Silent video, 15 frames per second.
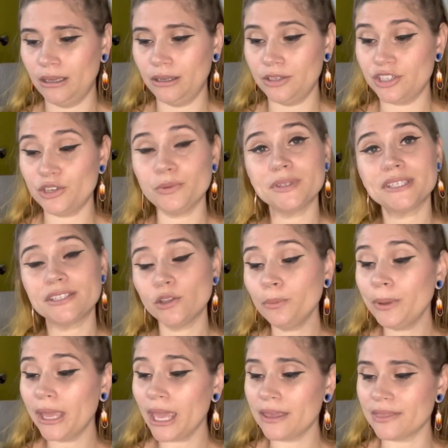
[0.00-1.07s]
She was still
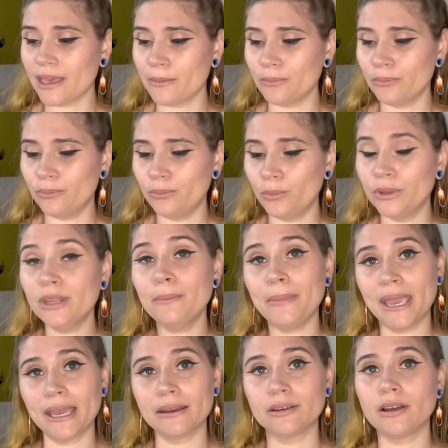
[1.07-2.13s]
picking them when the
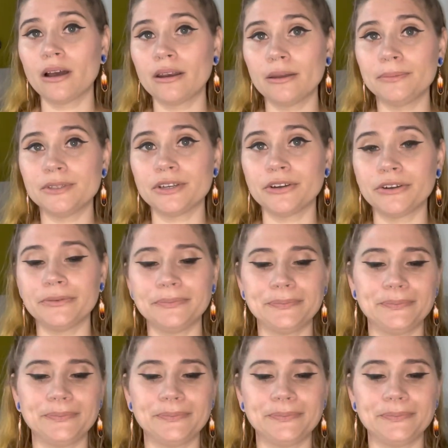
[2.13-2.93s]
man caught up to her.